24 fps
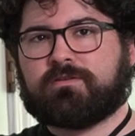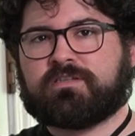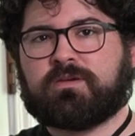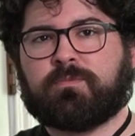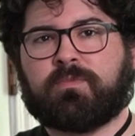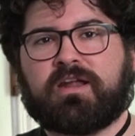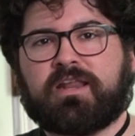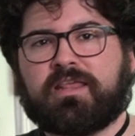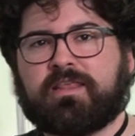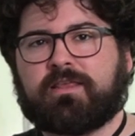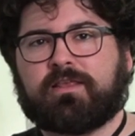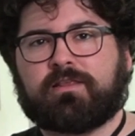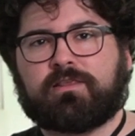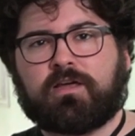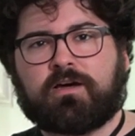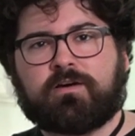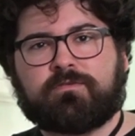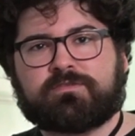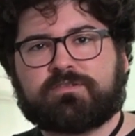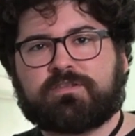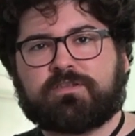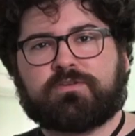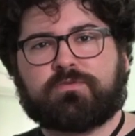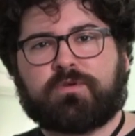Somebody that
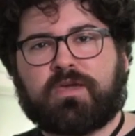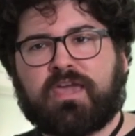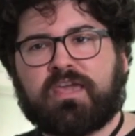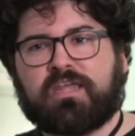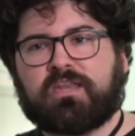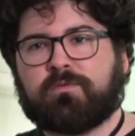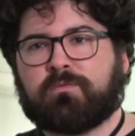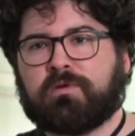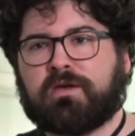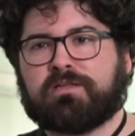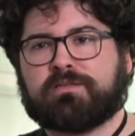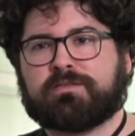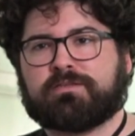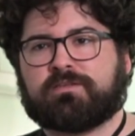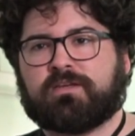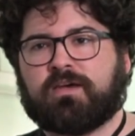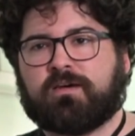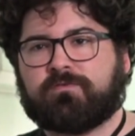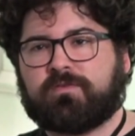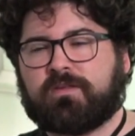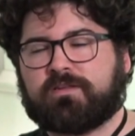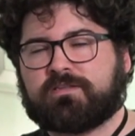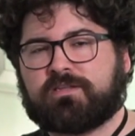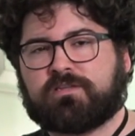loves to do handyman
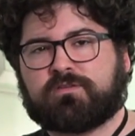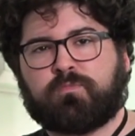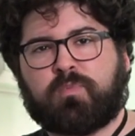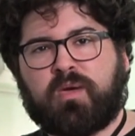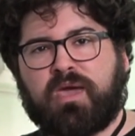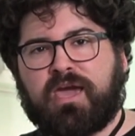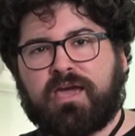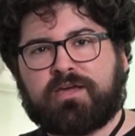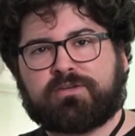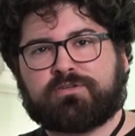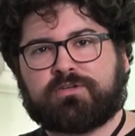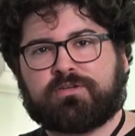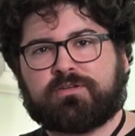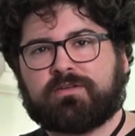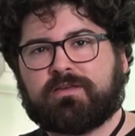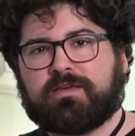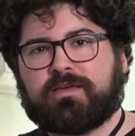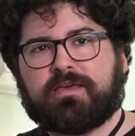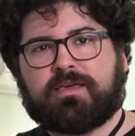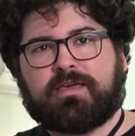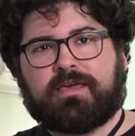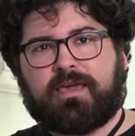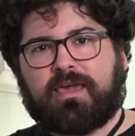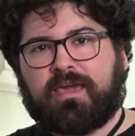stuff. That's his passion,
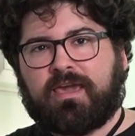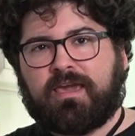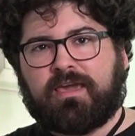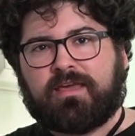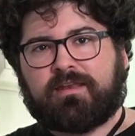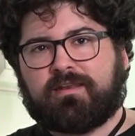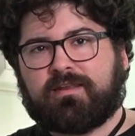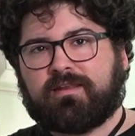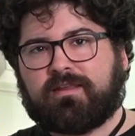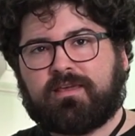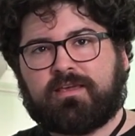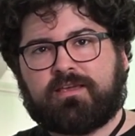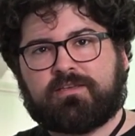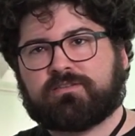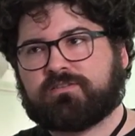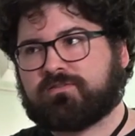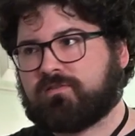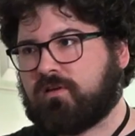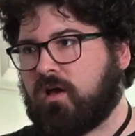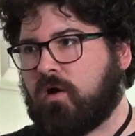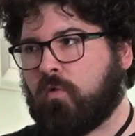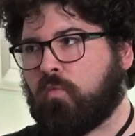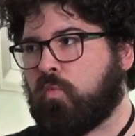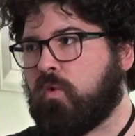and he's
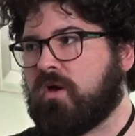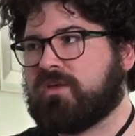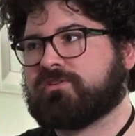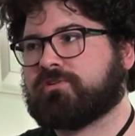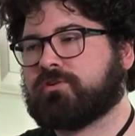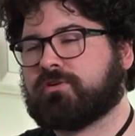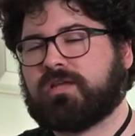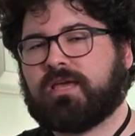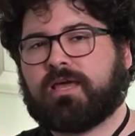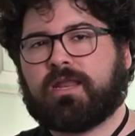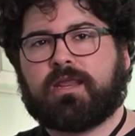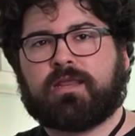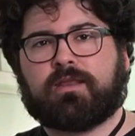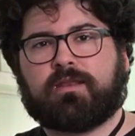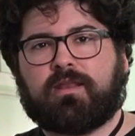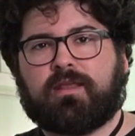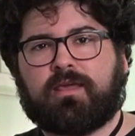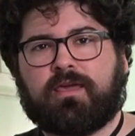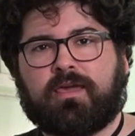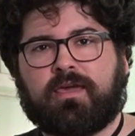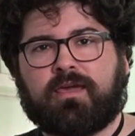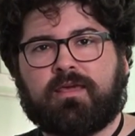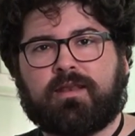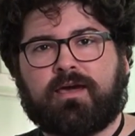a wizard at it,
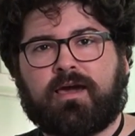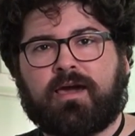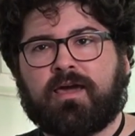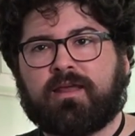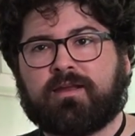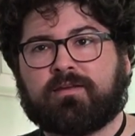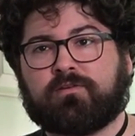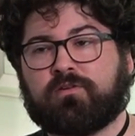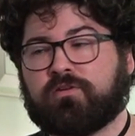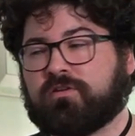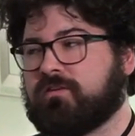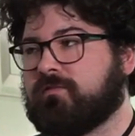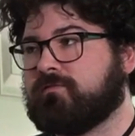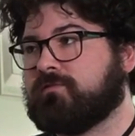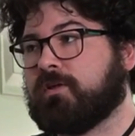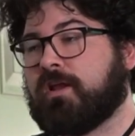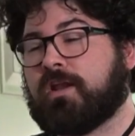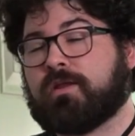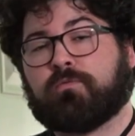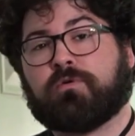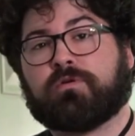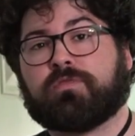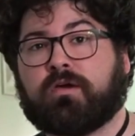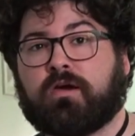and I couldn't have
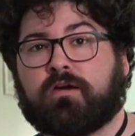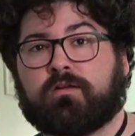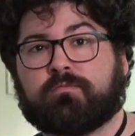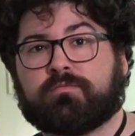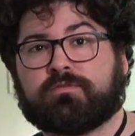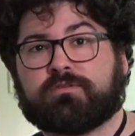done it without him.